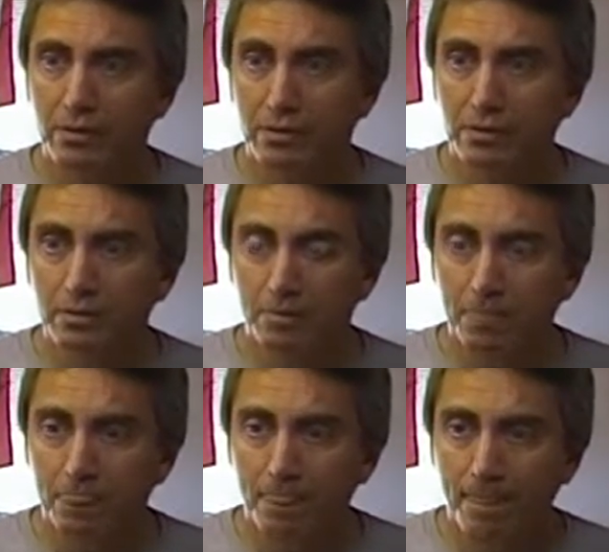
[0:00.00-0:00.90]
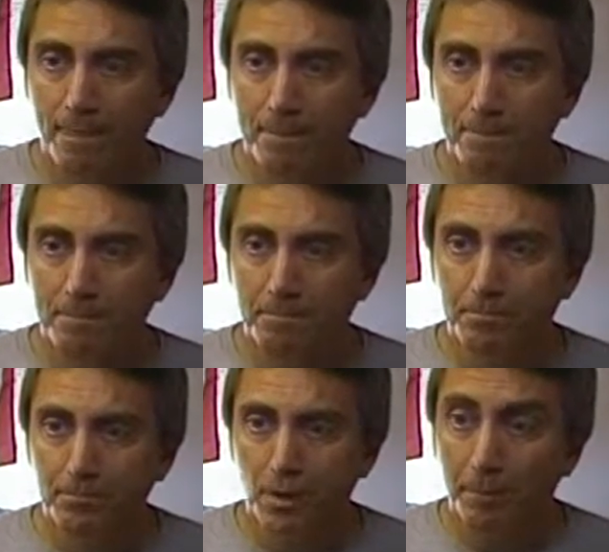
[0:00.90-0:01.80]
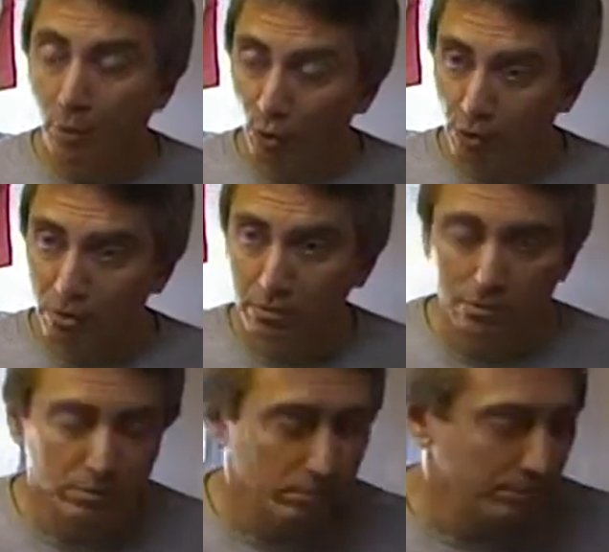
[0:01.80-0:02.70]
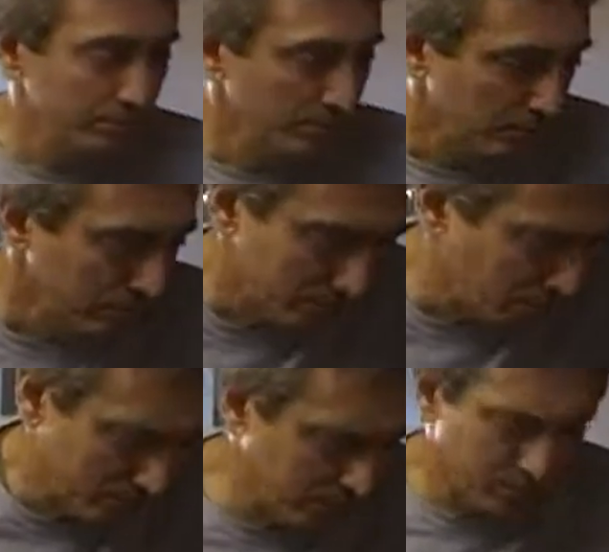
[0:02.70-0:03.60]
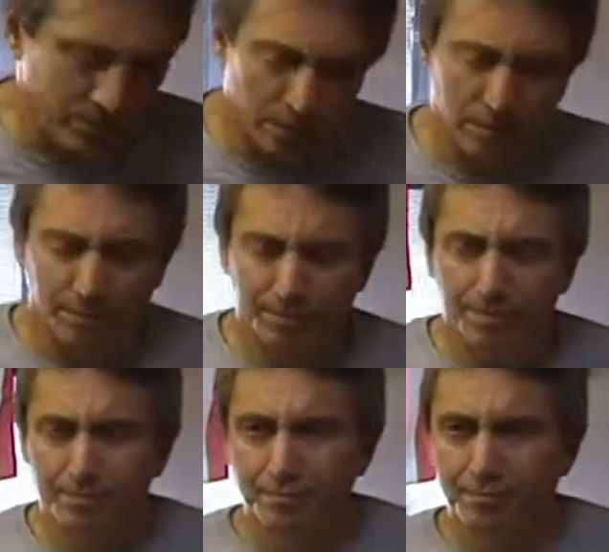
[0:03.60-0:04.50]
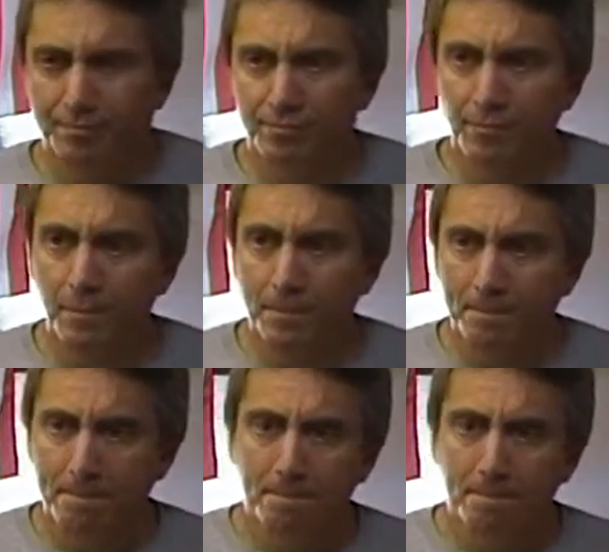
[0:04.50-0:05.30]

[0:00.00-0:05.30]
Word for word: Not, uh, not, that one. No, no, no, no. A bull? A bull, yeah. He got a ring in his nose.